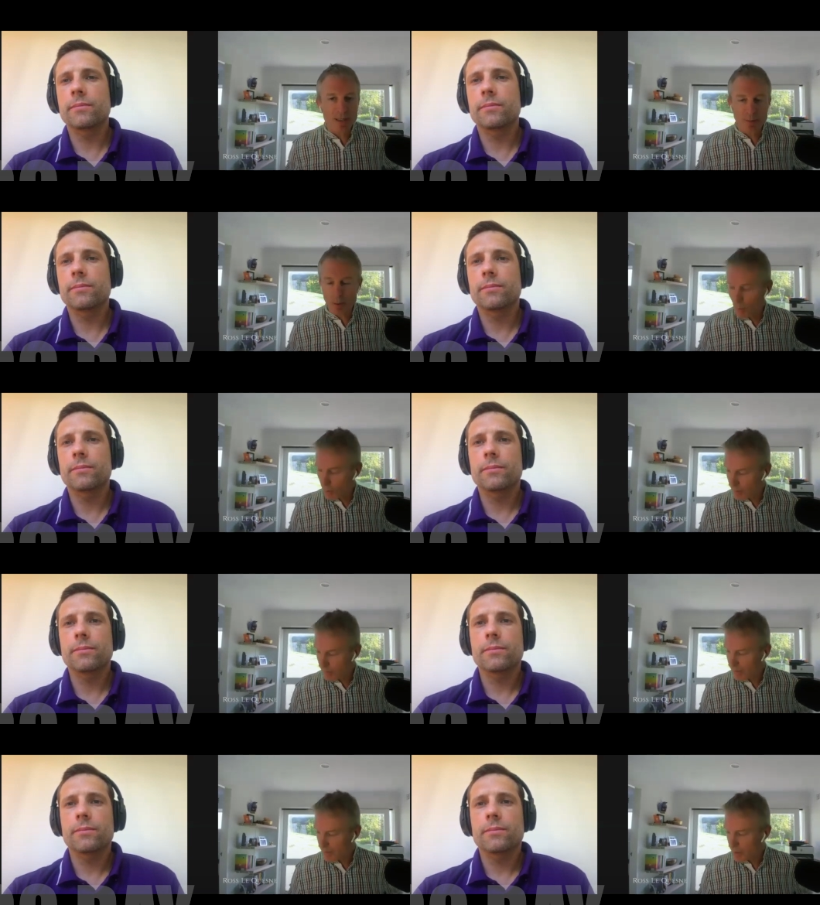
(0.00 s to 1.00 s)
Speaker 1: important
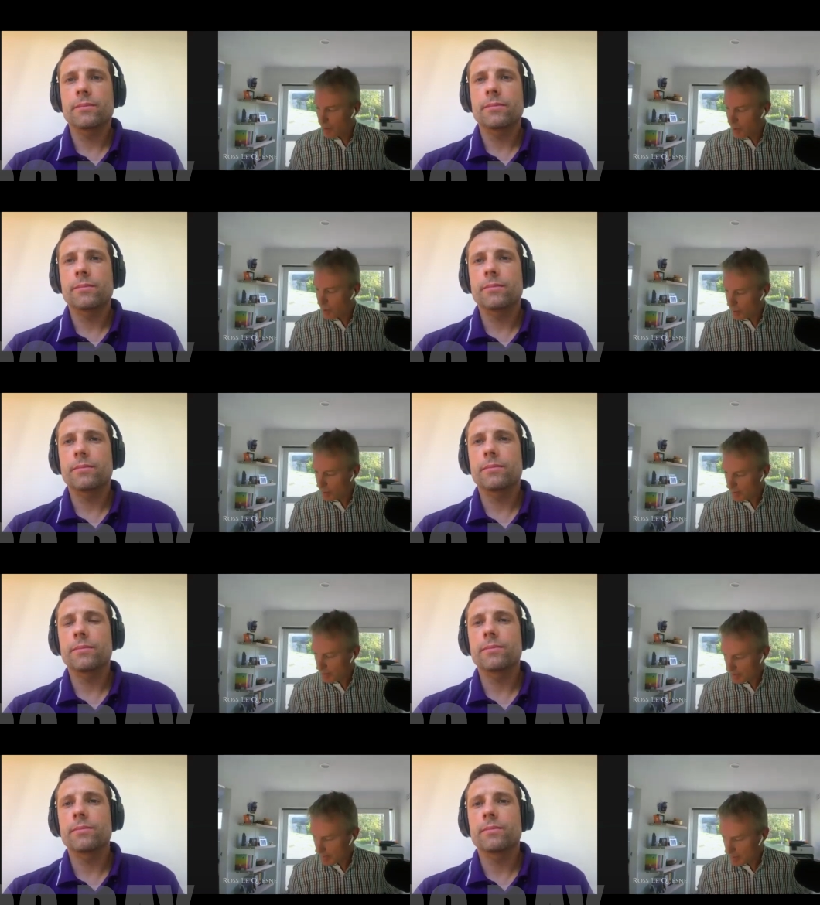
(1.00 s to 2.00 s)
for you
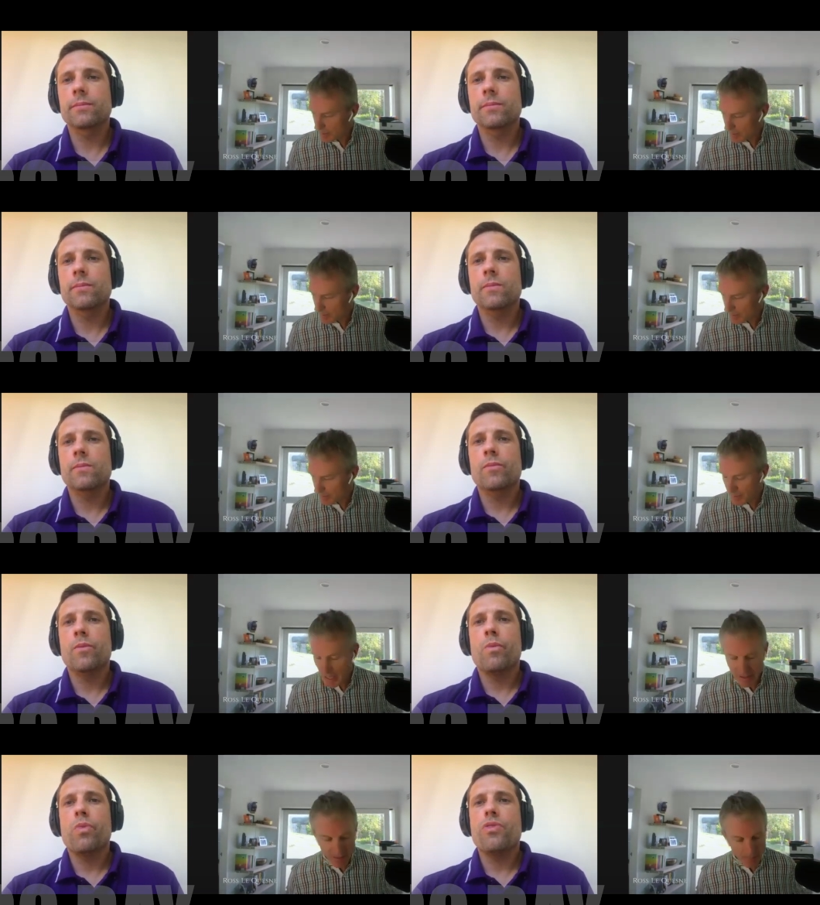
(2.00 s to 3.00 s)
in terms of
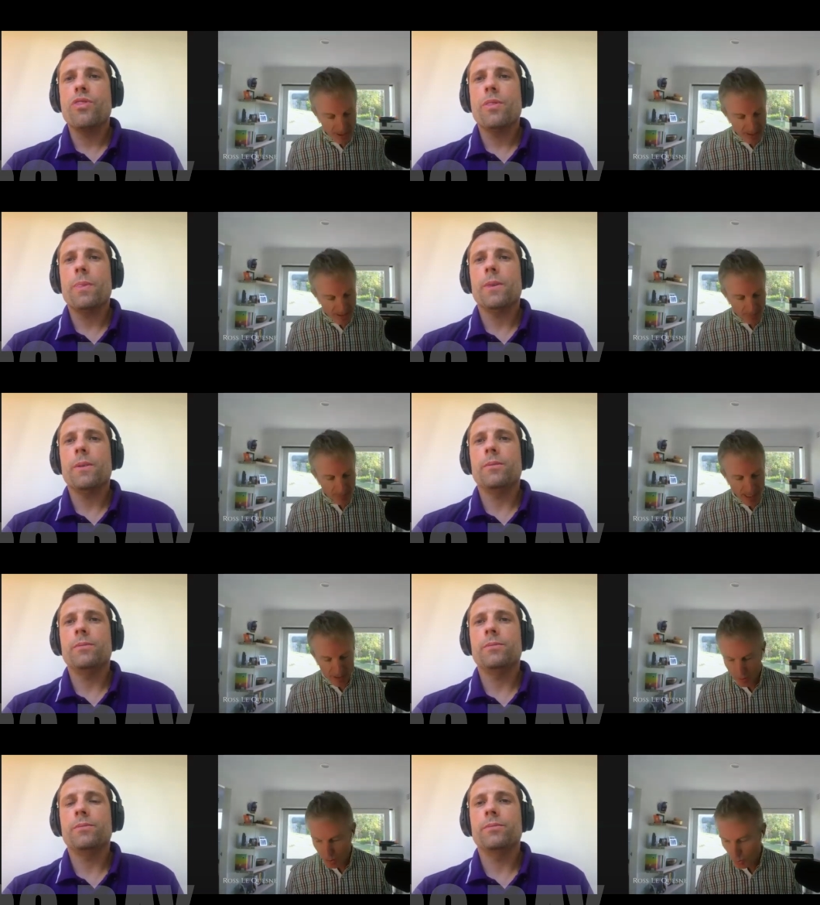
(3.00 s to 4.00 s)
had the biggest impact
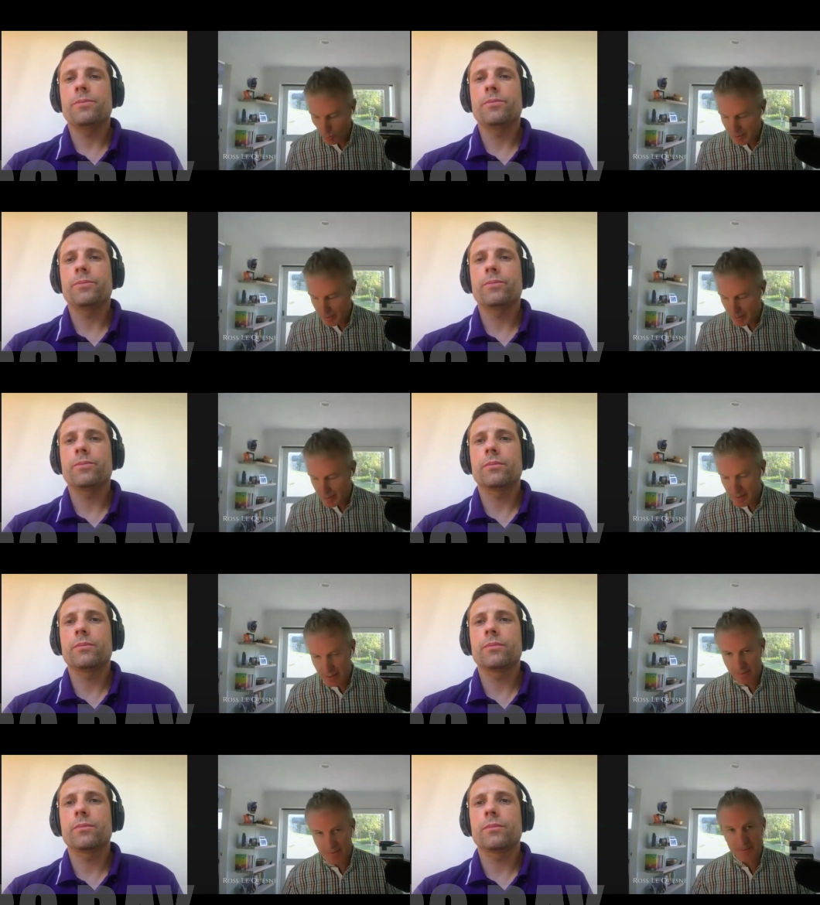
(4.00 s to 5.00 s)
on your business?
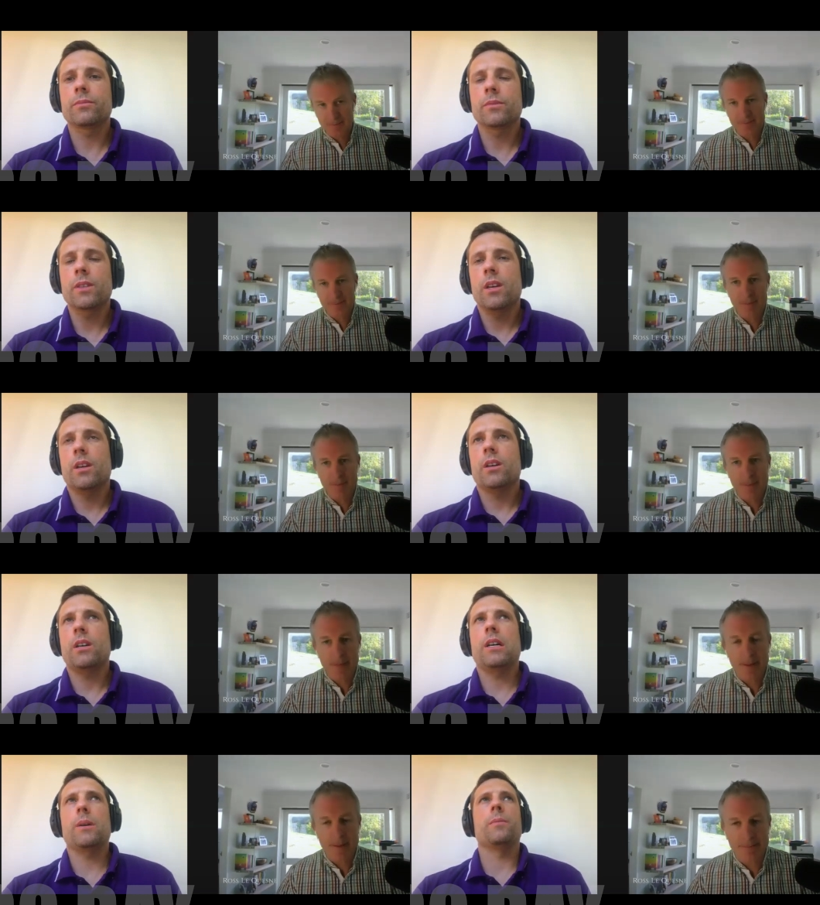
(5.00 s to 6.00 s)

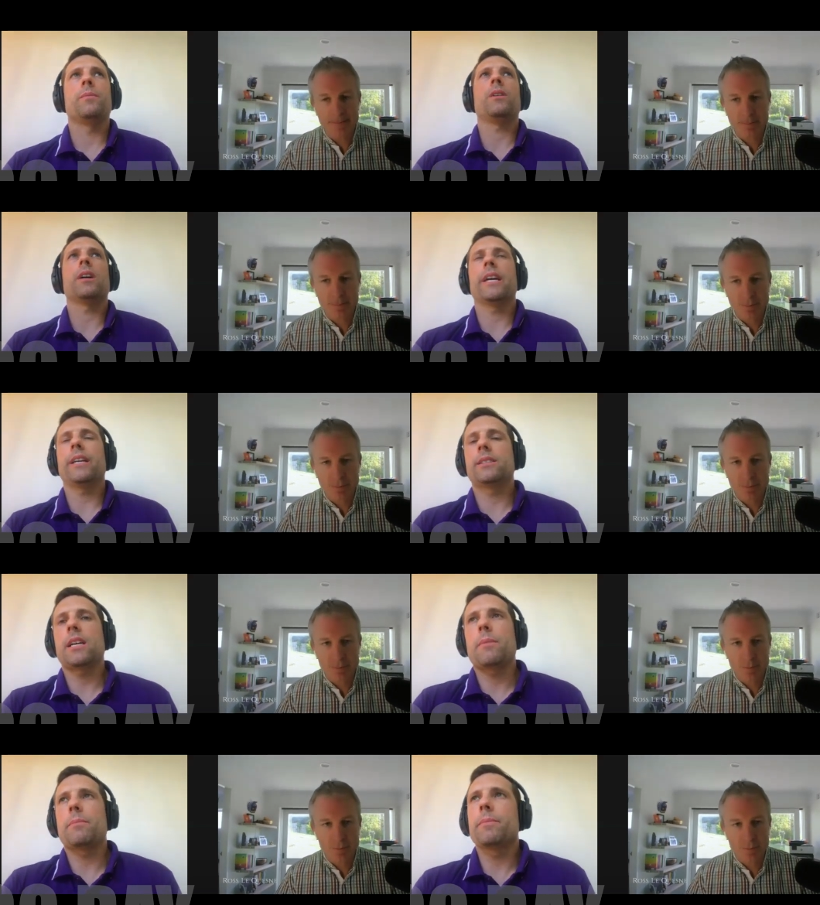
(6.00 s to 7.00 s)
Speaker 2: Oh, I
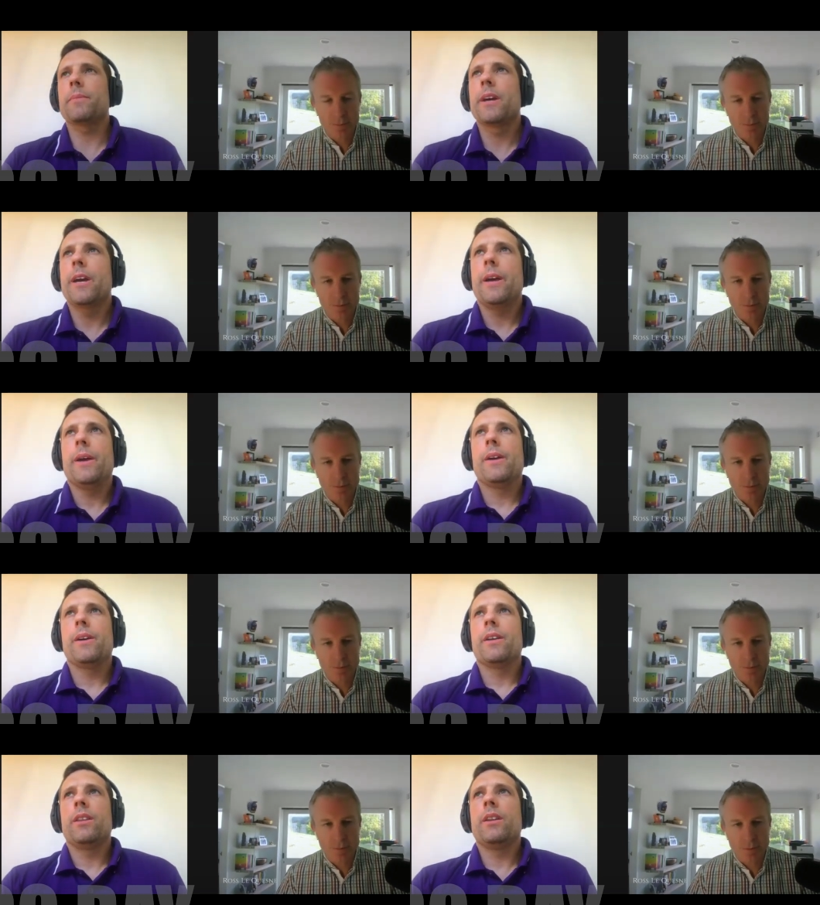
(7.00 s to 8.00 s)
guess um,
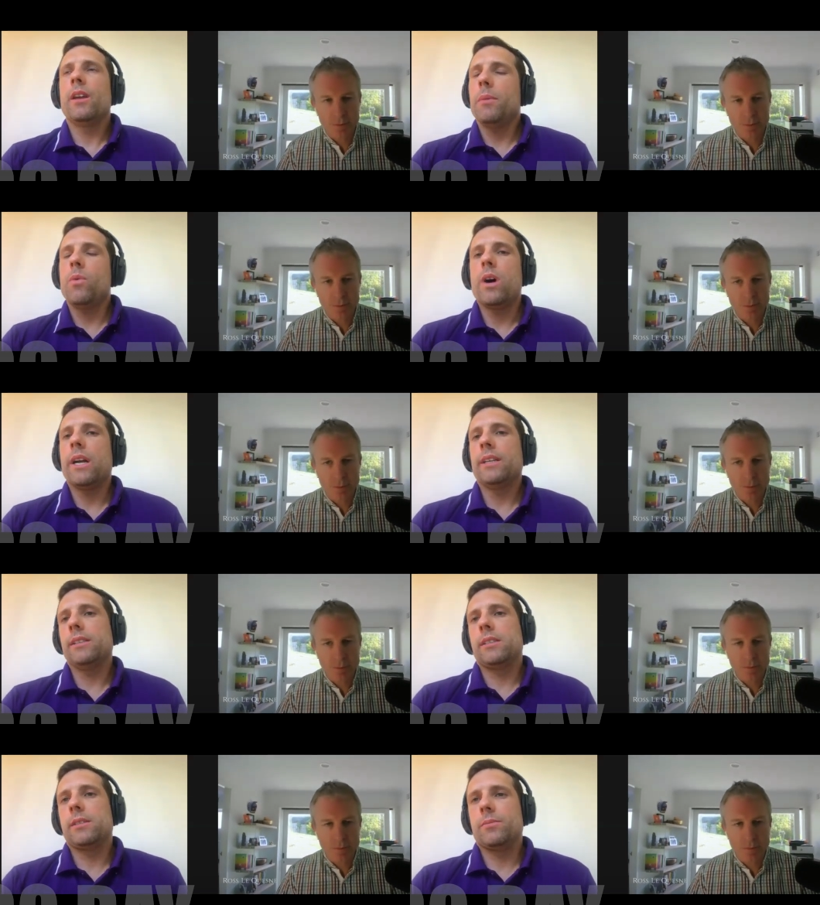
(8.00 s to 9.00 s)
the number one
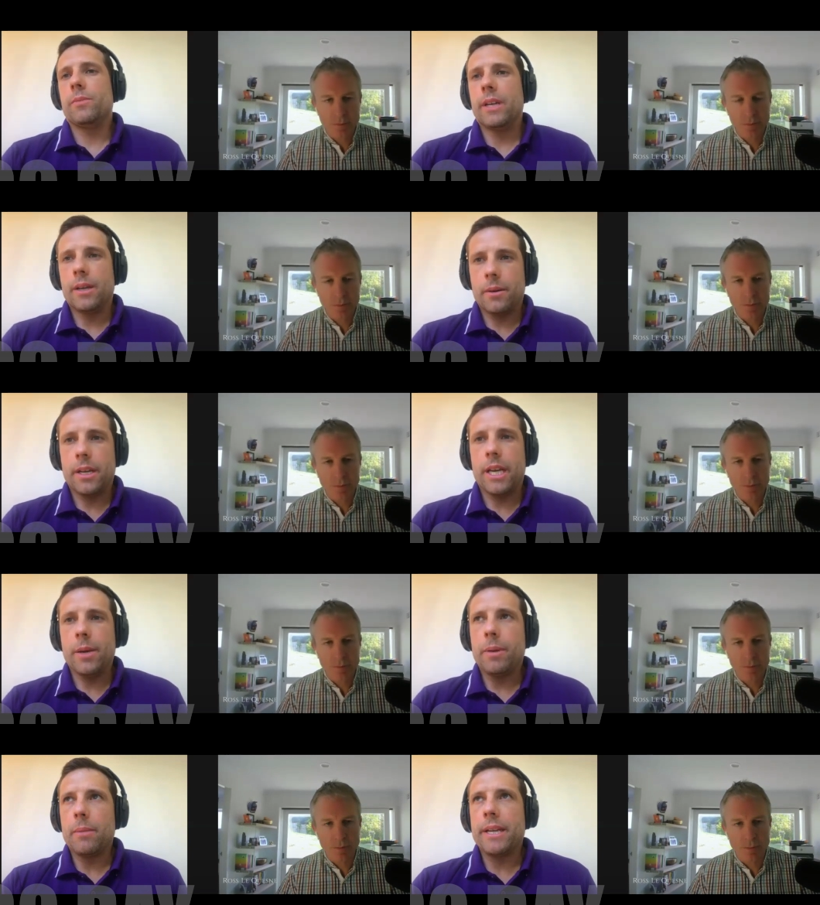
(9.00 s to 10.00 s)
is
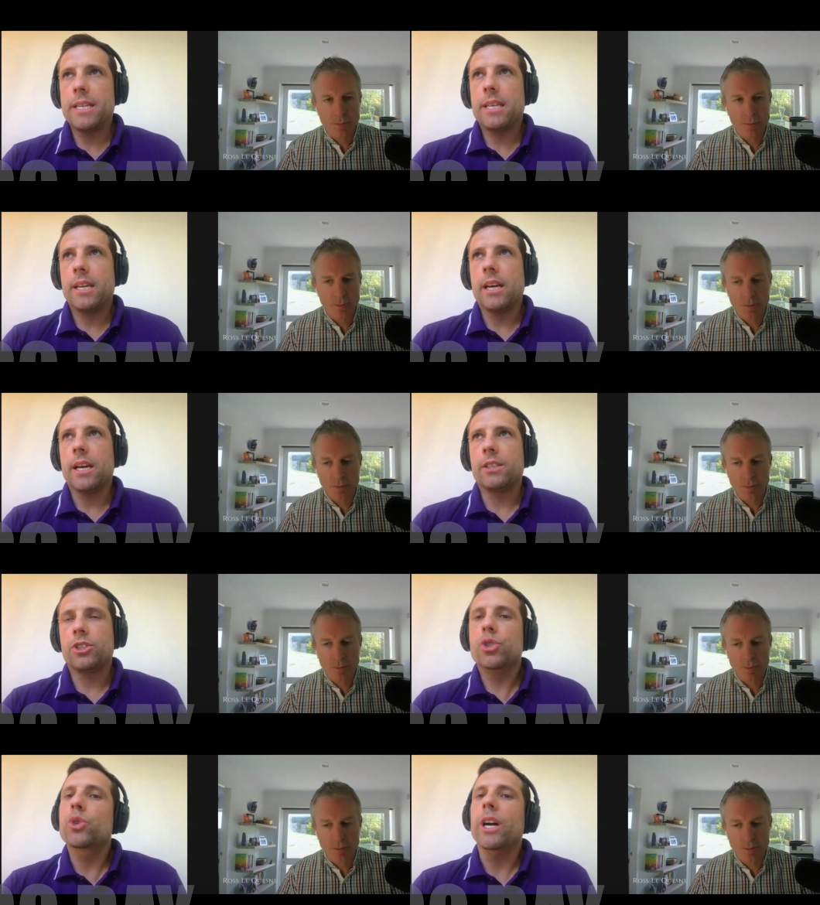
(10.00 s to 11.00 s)
implementing a
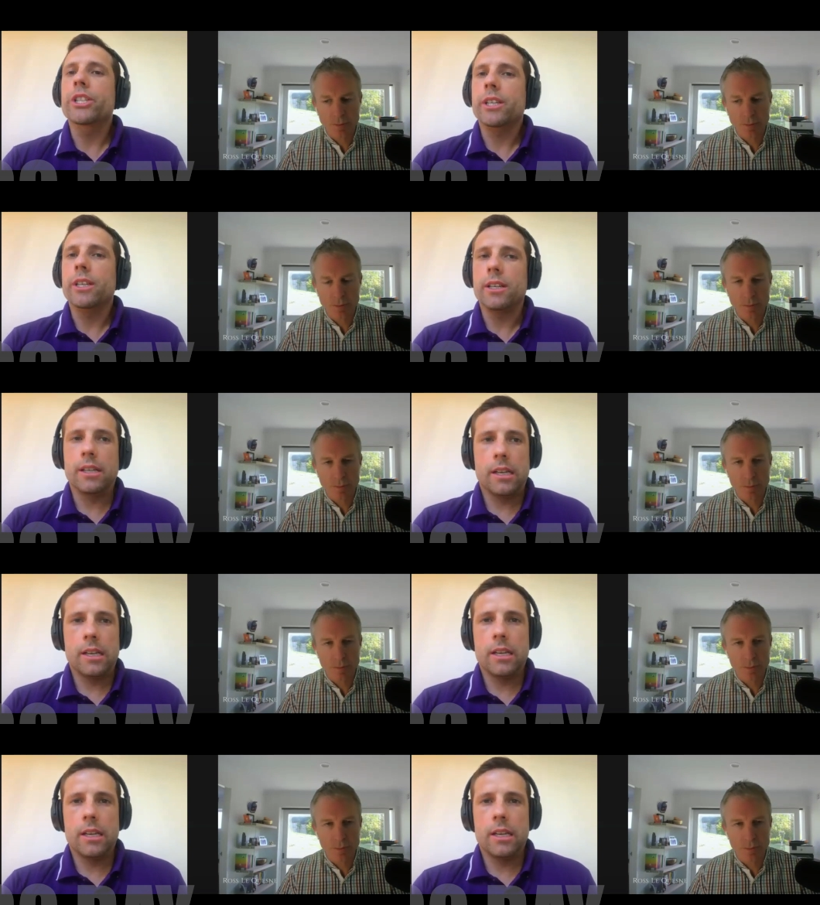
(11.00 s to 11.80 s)
structure